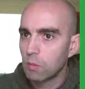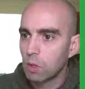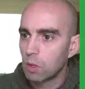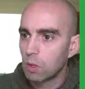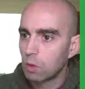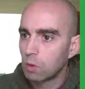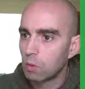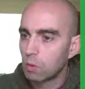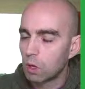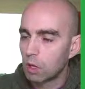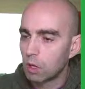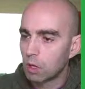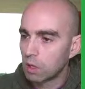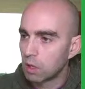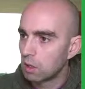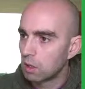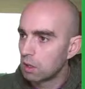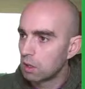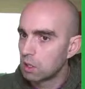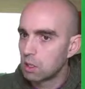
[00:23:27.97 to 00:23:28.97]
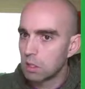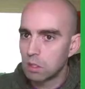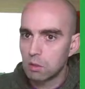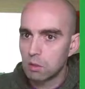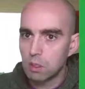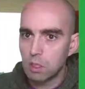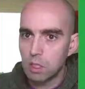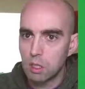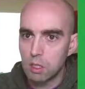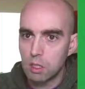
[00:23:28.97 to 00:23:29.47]
what I'm going to do
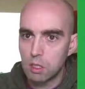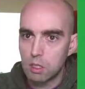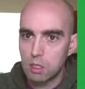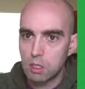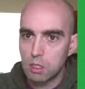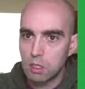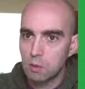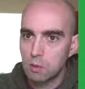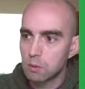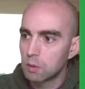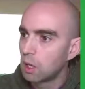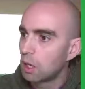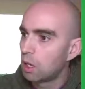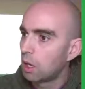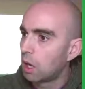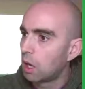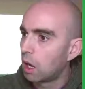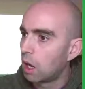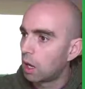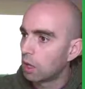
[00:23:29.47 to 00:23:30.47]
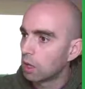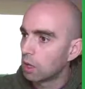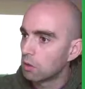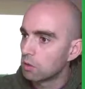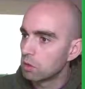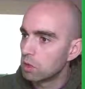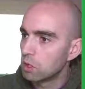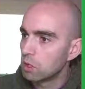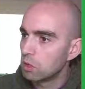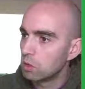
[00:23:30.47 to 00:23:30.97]
is I'm going
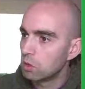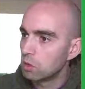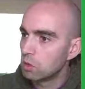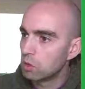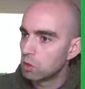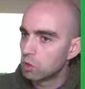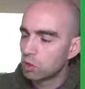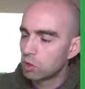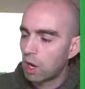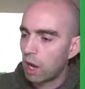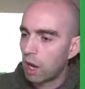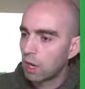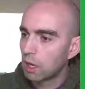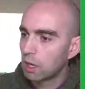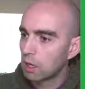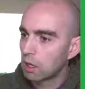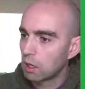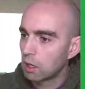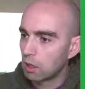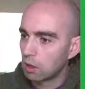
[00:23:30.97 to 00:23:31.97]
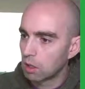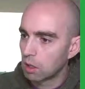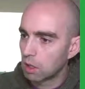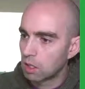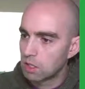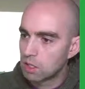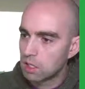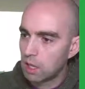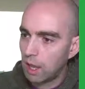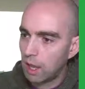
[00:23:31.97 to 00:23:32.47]
to
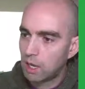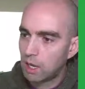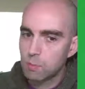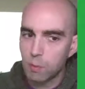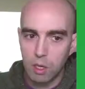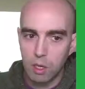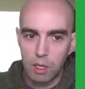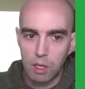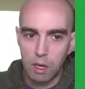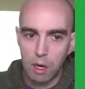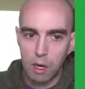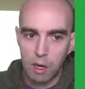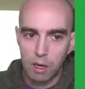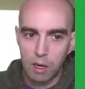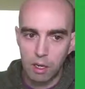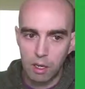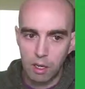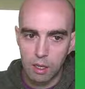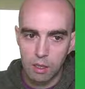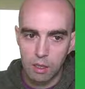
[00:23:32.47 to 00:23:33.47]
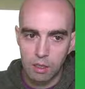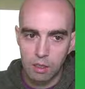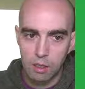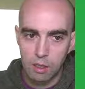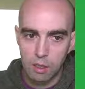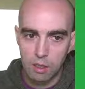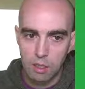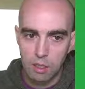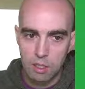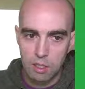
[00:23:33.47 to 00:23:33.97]
select my car here in
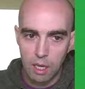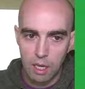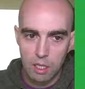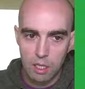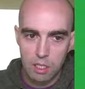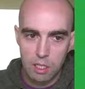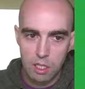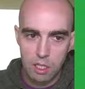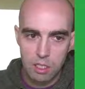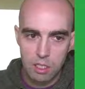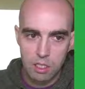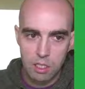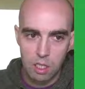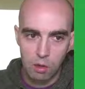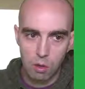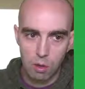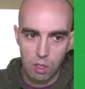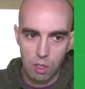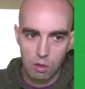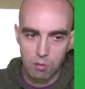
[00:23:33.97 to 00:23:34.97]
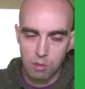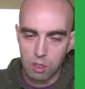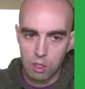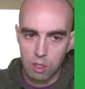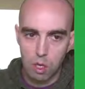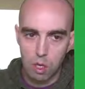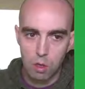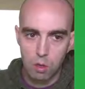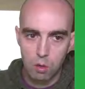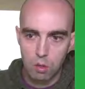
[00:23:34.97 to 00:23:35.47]
the stage list, so I'm giving
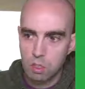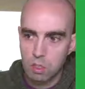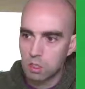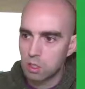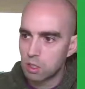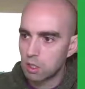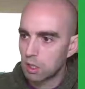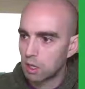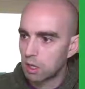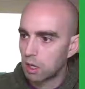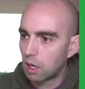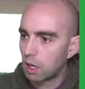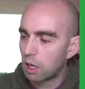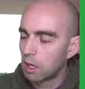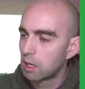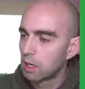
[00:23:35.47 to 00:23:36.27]
code to the car,